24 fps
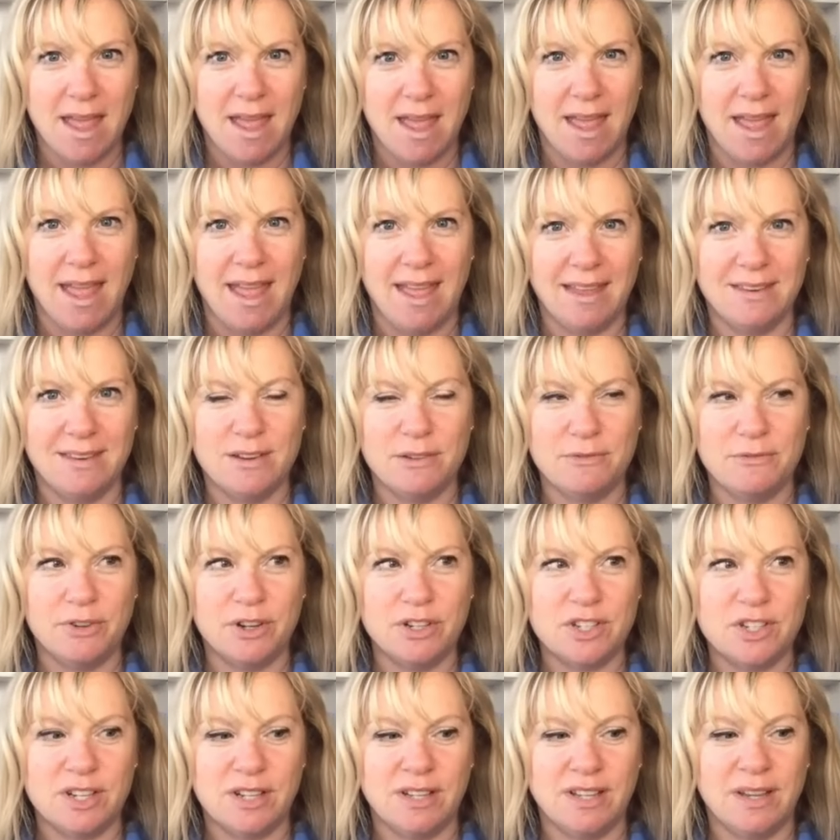and
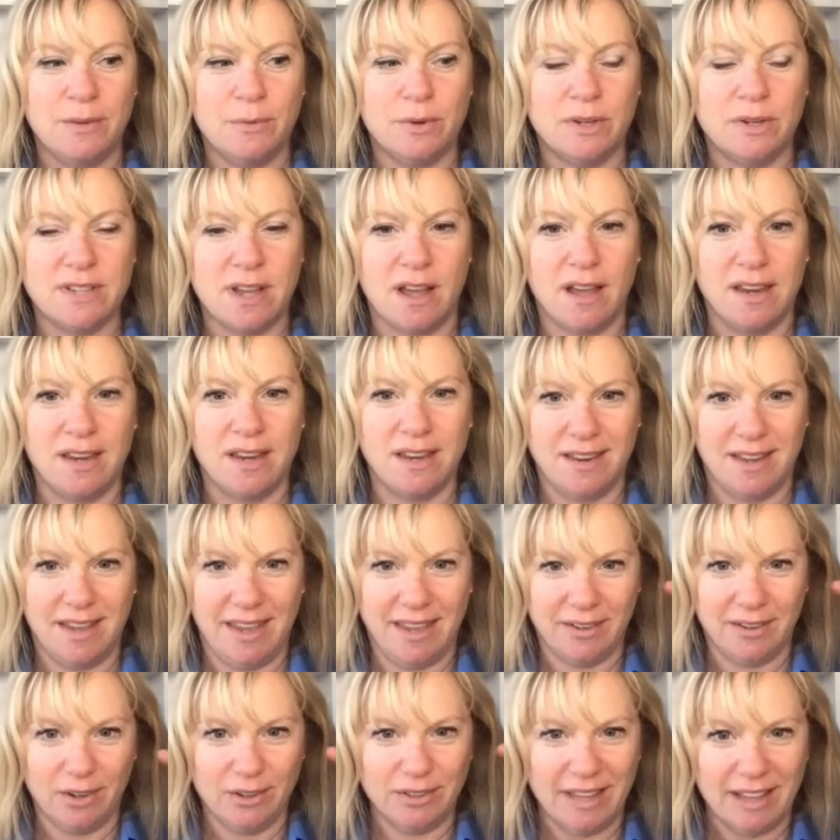unfortunately we're taught
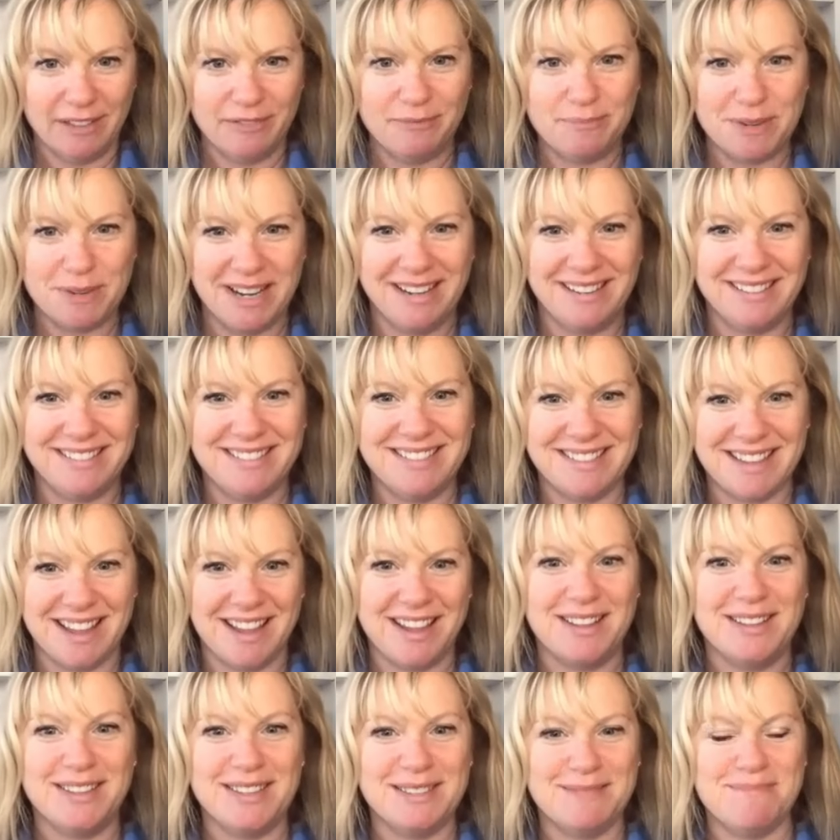in our left brain
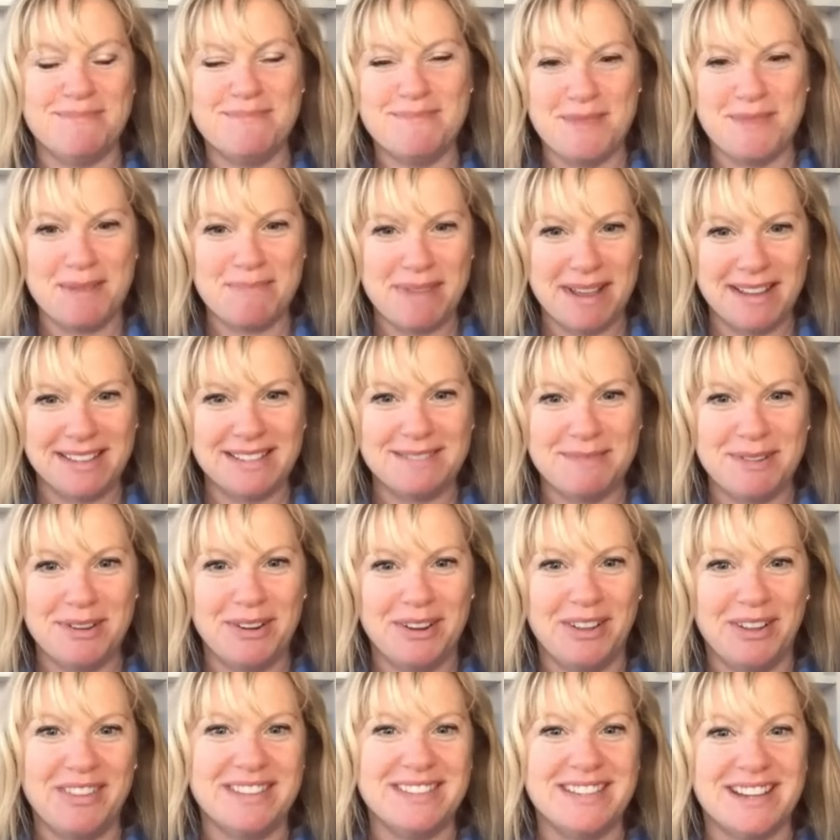science based
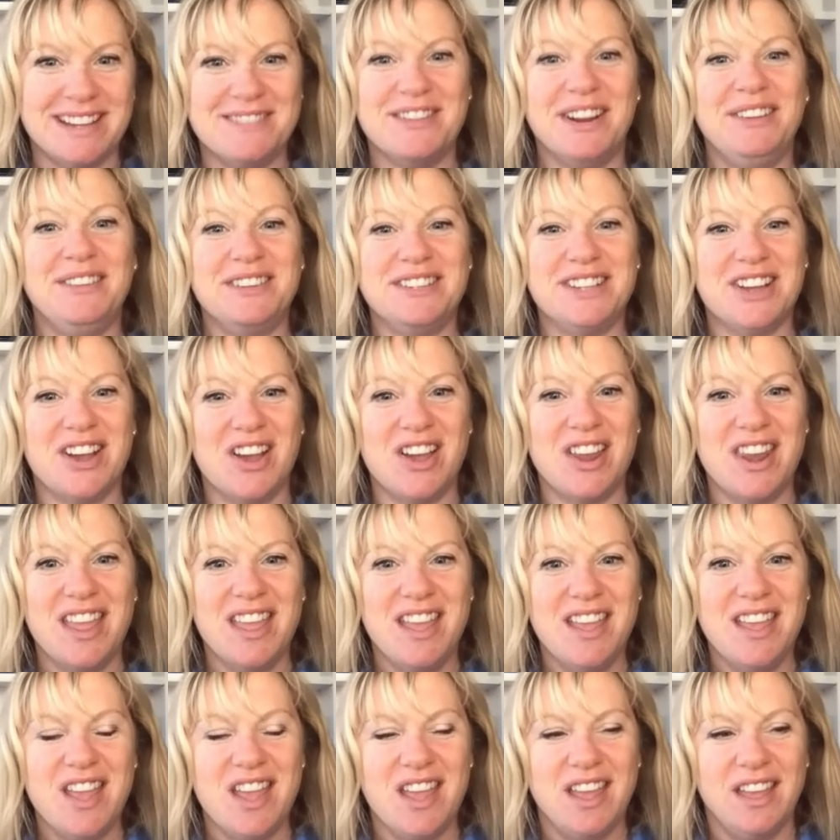mode all the time right we're taught
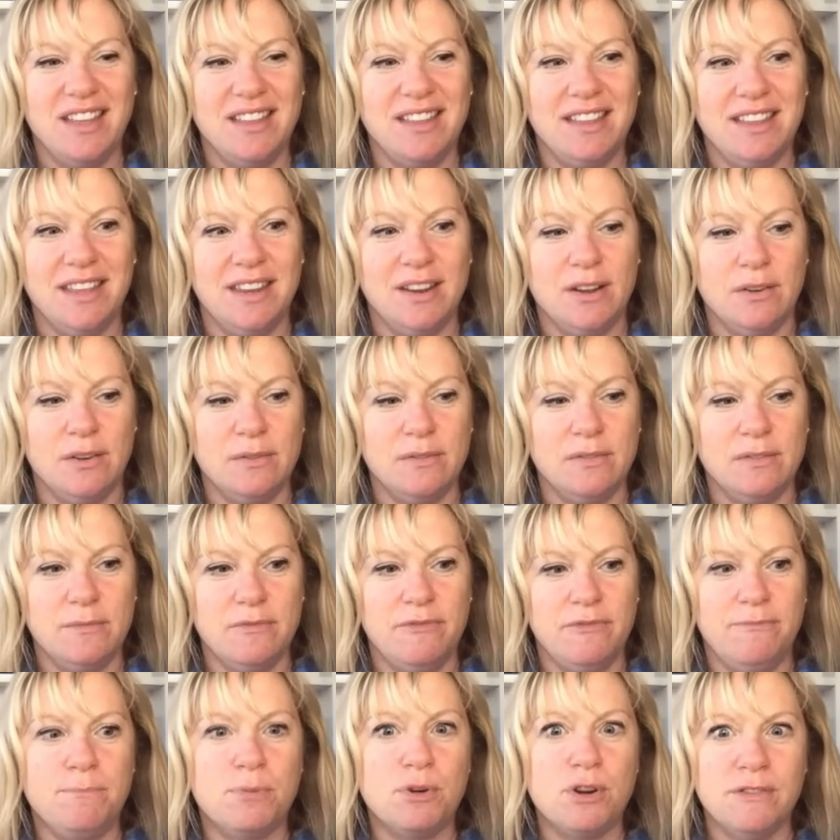you know
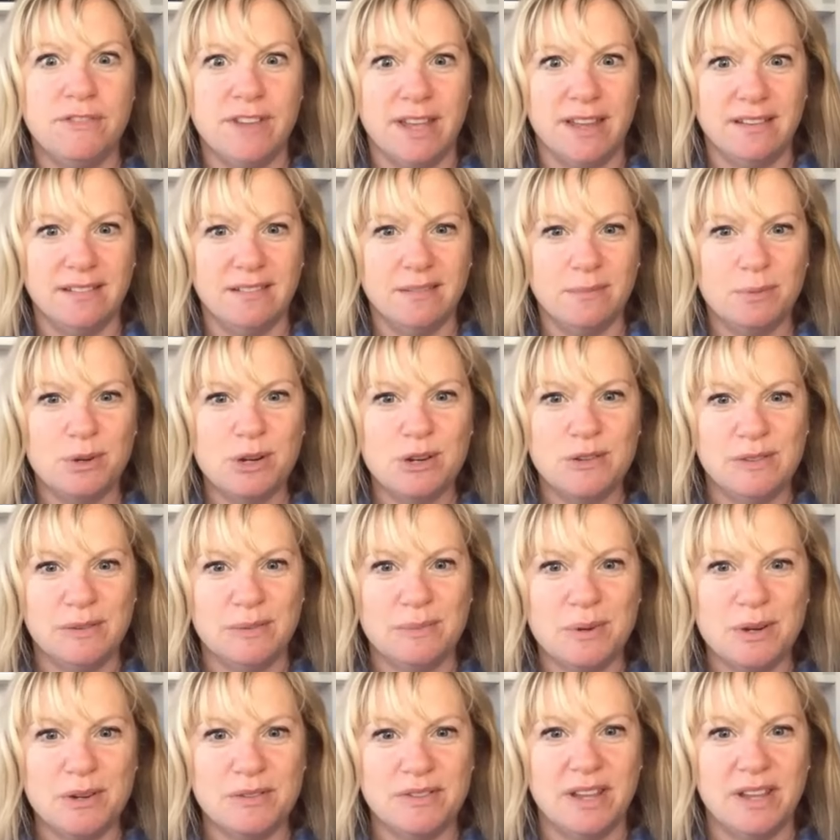prove it prove it
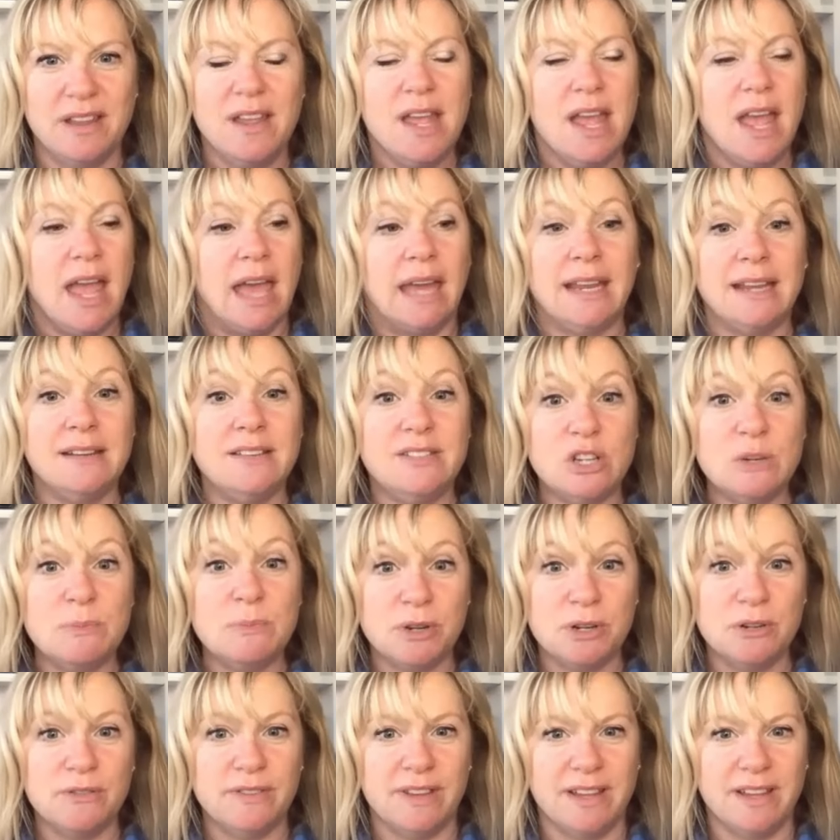prove it and i do
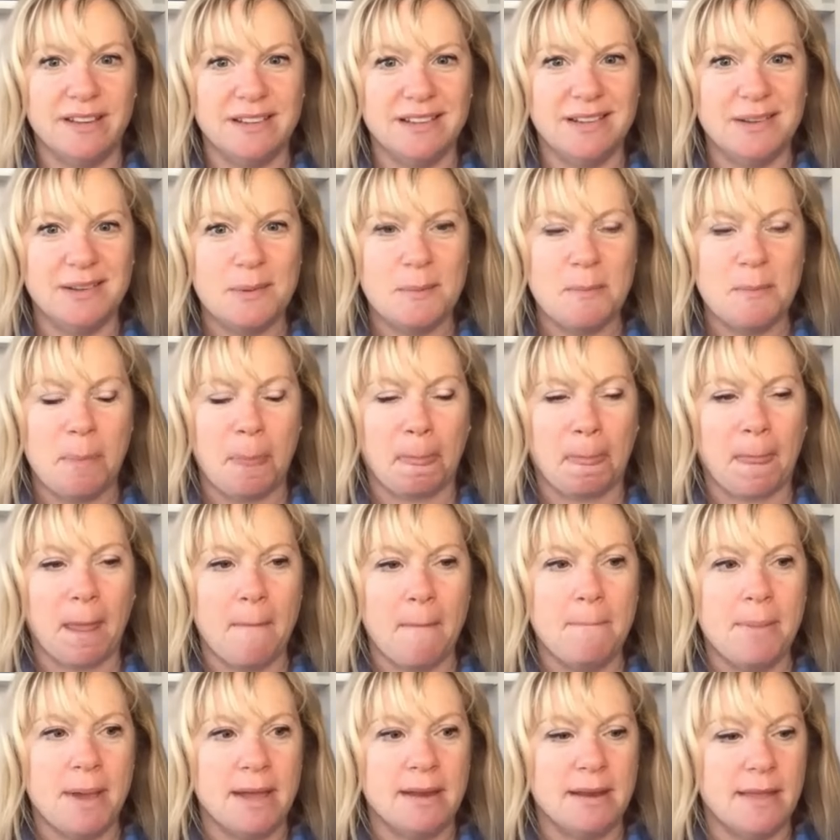prove it
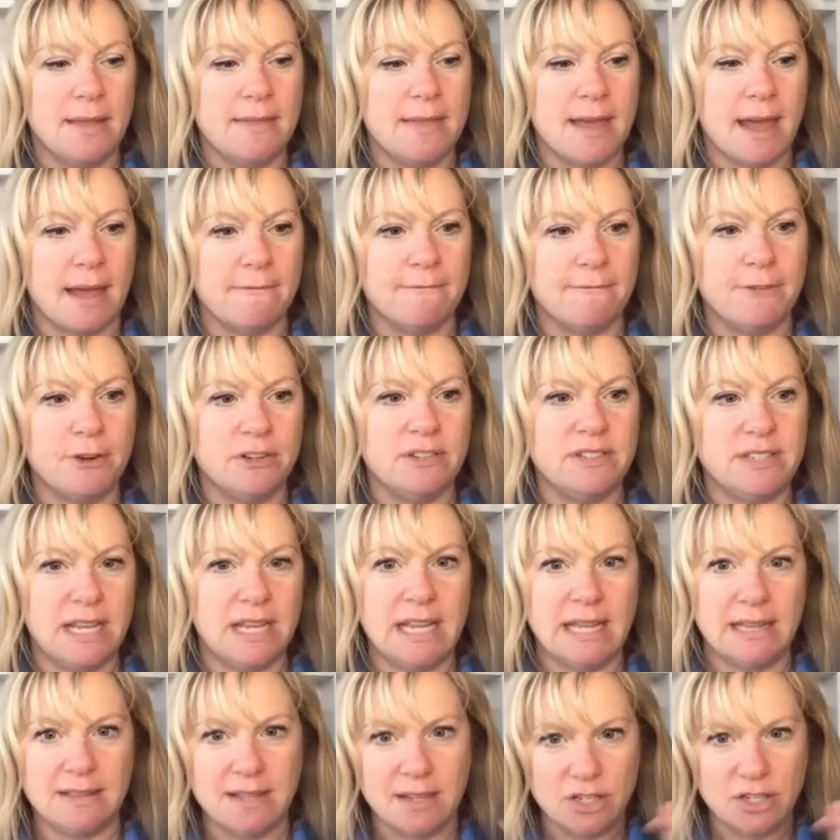but that first
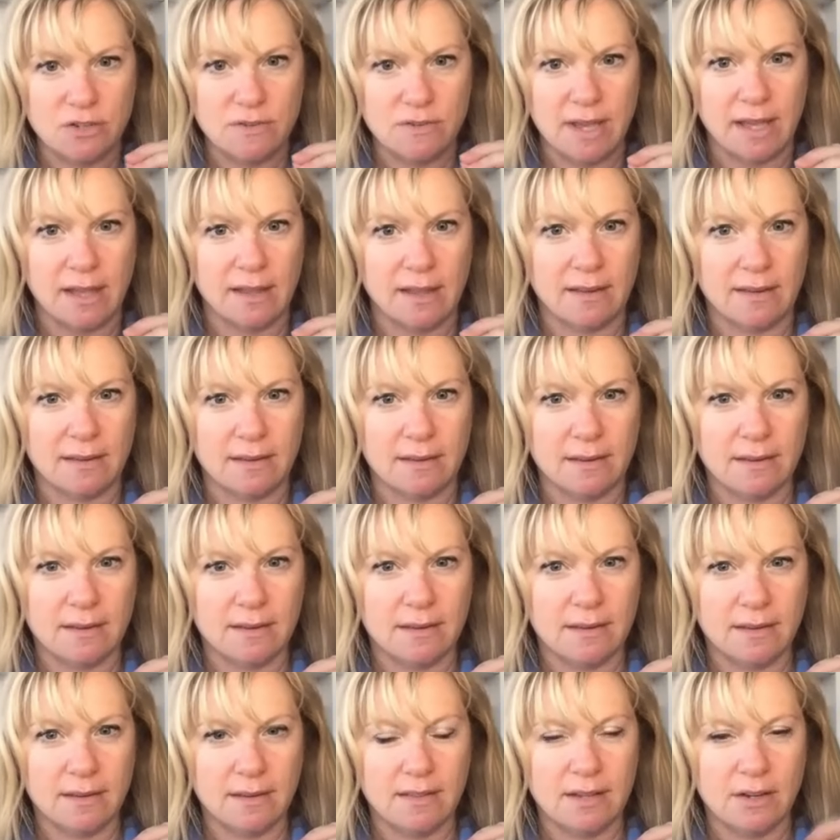hit that you get
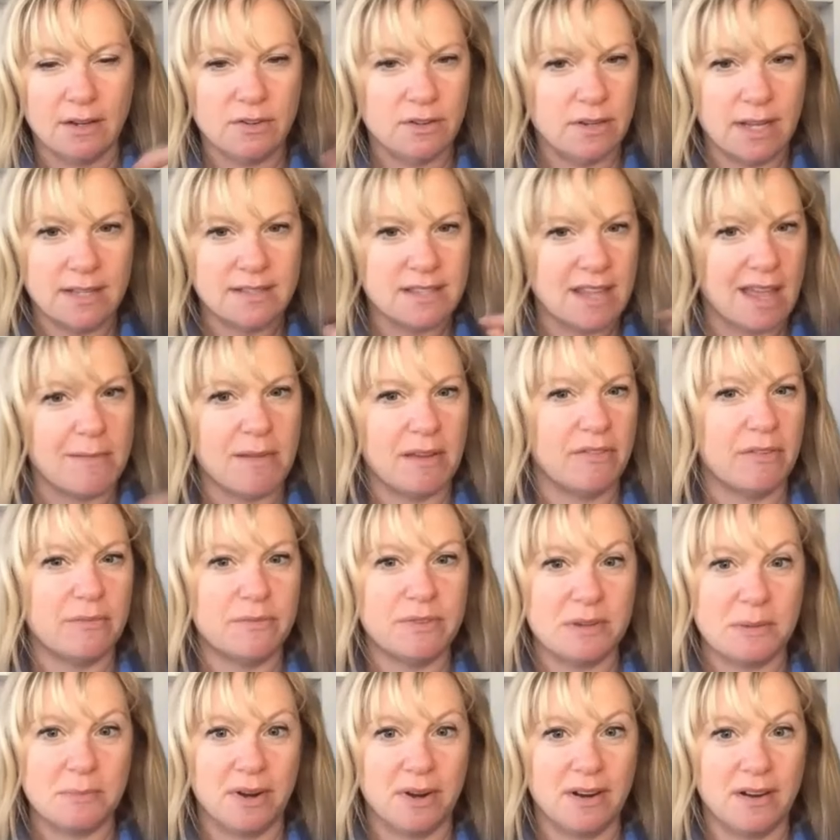there it's coming from
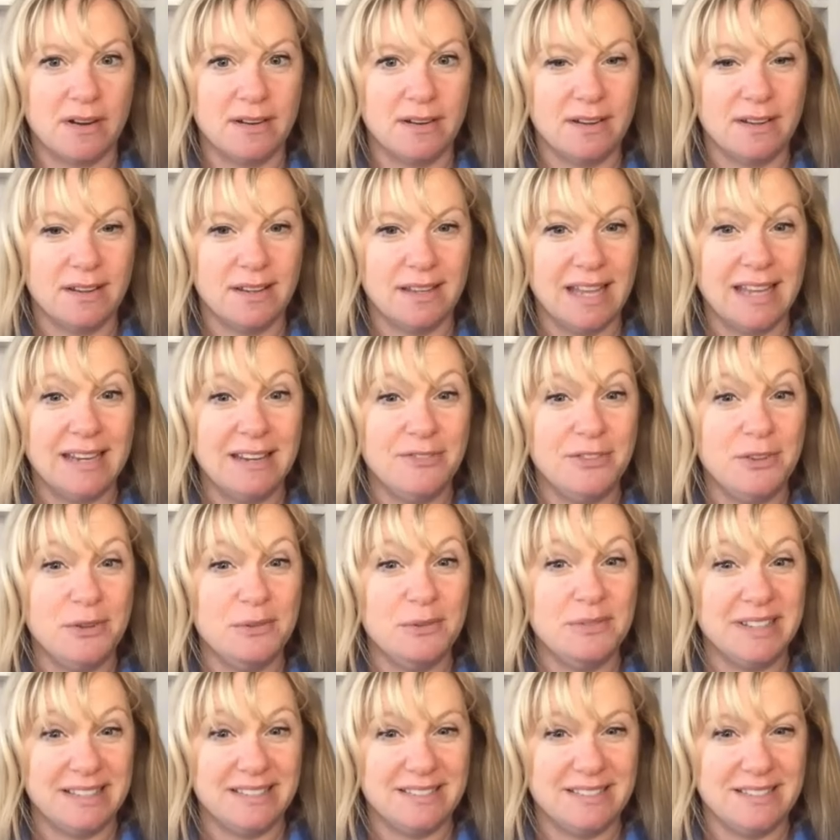somewhere and if you
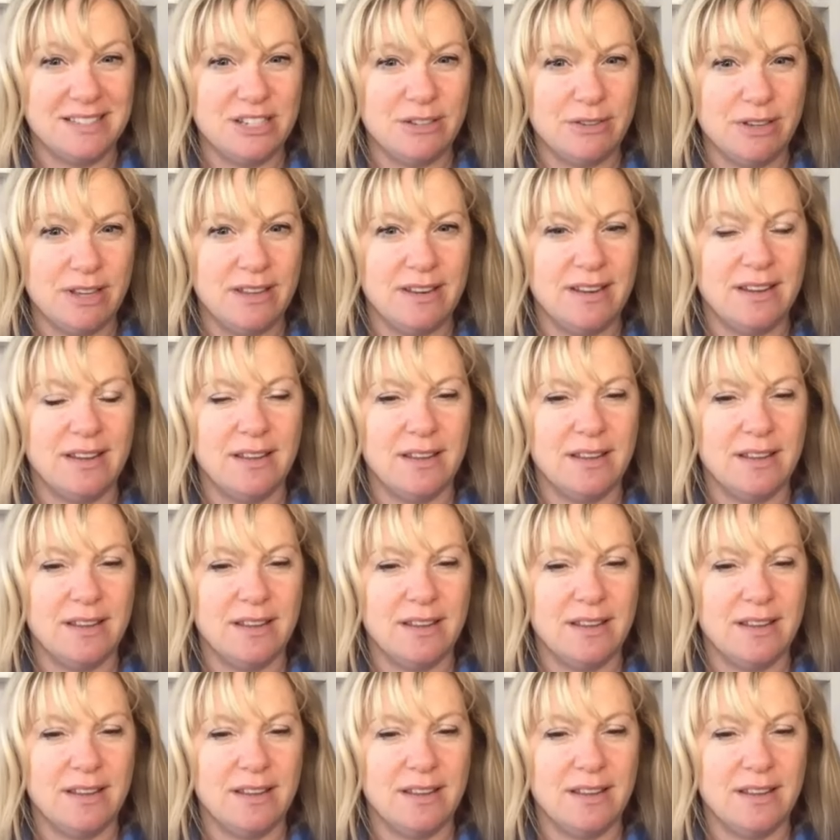listen to it